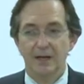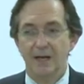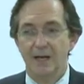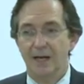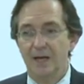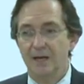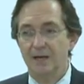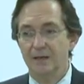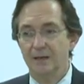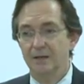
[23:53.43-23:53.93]

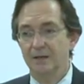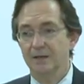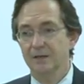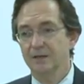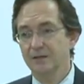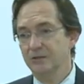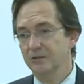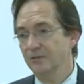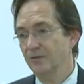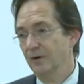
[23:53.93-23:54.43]
And
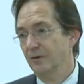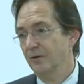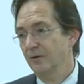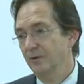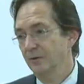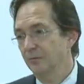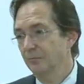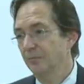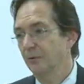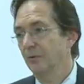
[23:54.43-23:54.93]
this is
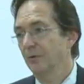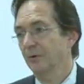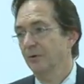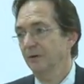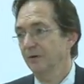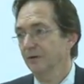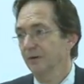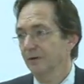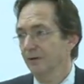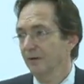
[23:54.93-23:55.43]
very
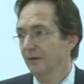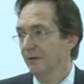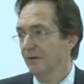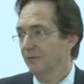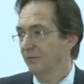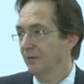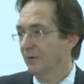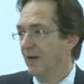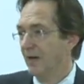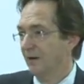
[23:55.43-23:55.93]
important
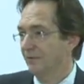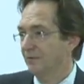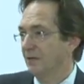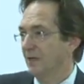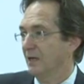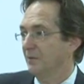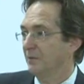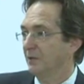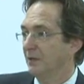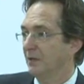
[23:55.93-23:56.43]
if we have
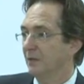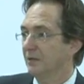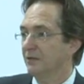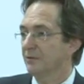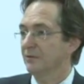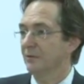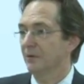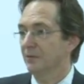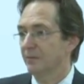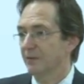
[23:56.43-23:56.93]
time to get
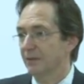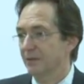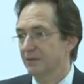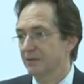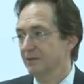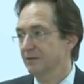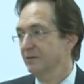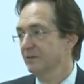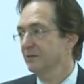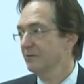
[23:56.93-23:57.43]
to it
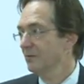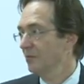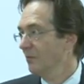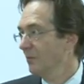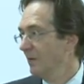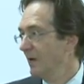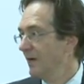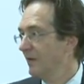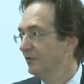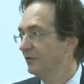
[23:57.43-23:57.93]
because this is the
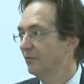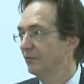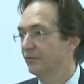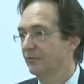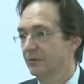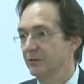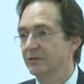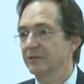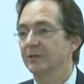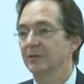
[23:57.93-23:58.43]
way
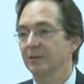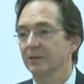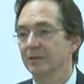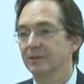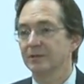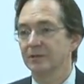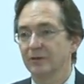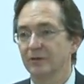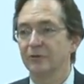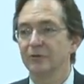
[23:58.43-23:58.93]
diversity
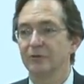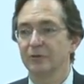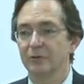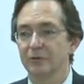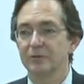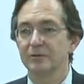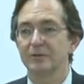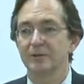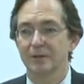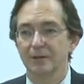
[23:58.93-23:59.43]
is
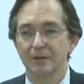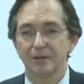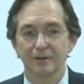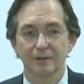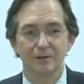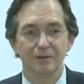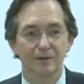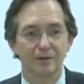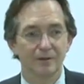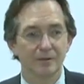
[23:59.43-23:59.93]
introduced
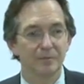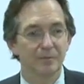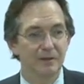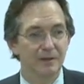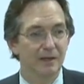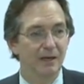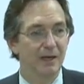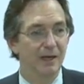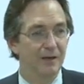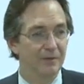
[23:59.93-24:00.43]
into the
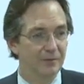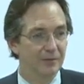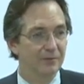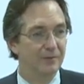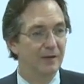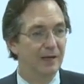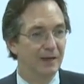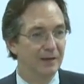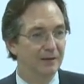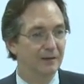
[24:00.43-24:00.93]
beehive, the
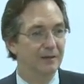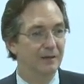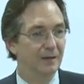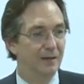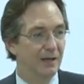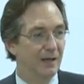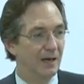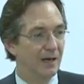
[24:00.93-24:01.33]
fact that they